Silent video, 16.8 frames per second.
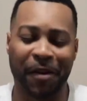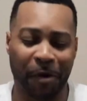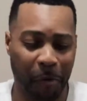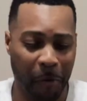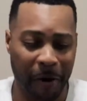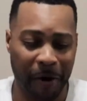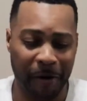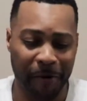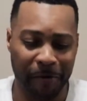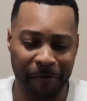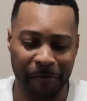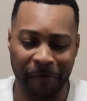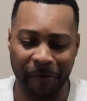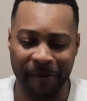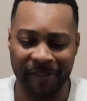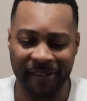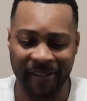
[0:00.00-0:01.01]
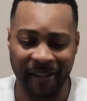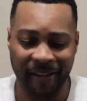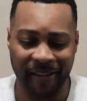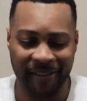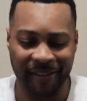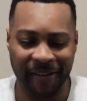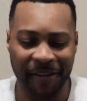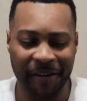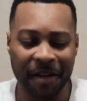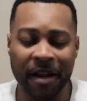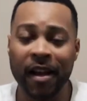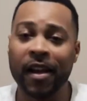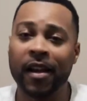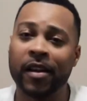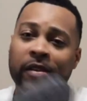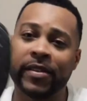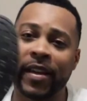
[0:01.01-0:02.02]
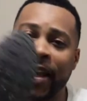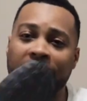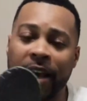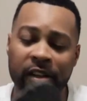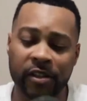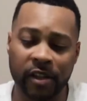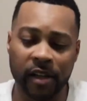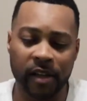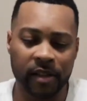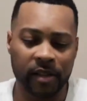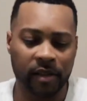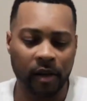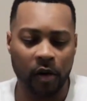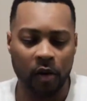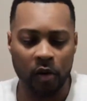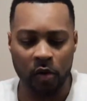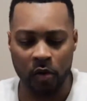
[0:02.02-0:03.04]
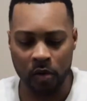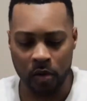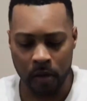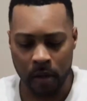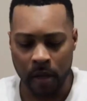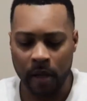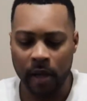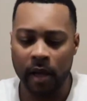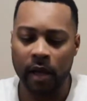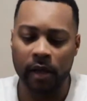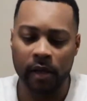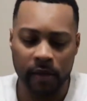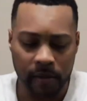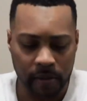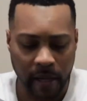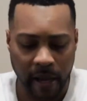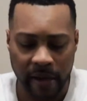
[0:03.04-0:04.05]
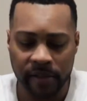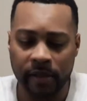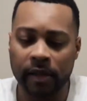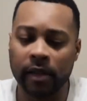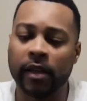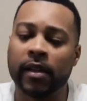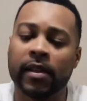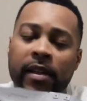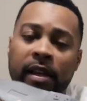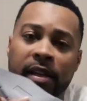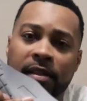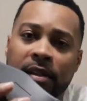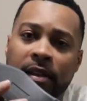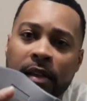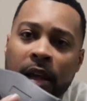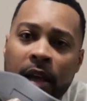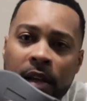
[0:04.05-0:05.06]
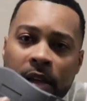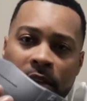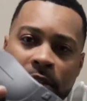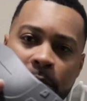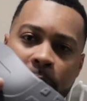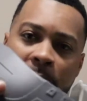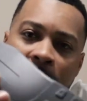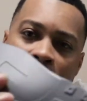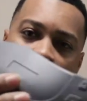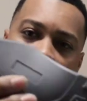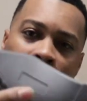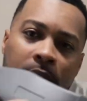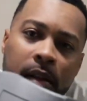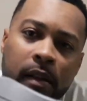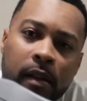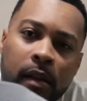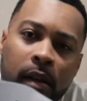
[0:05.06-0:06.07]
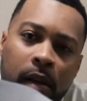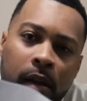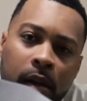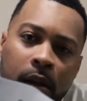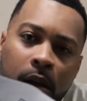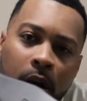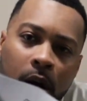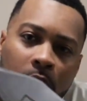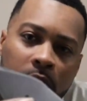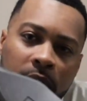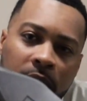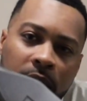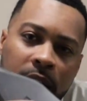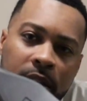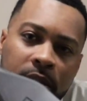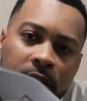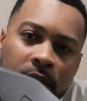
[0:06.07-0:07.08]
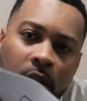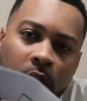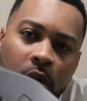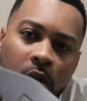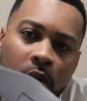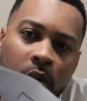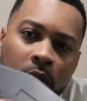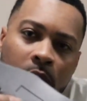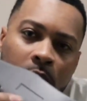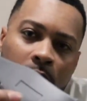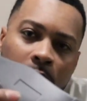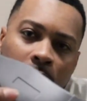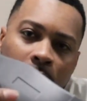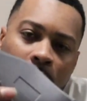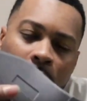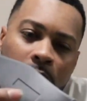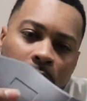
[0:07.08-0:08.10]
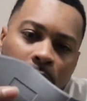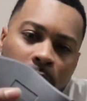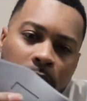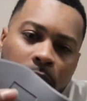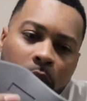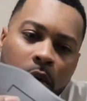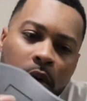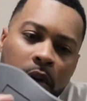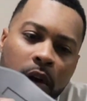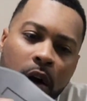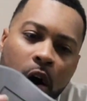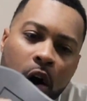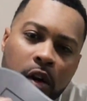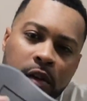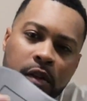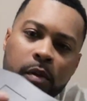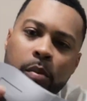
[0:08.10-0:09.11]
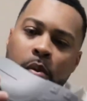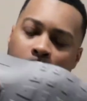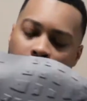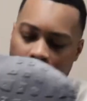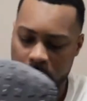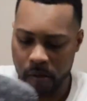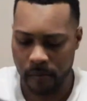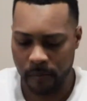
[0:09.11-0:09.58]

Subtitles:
of the word for a second there. You take out your insole, and there's actually a designated spot on the insole for the arch support.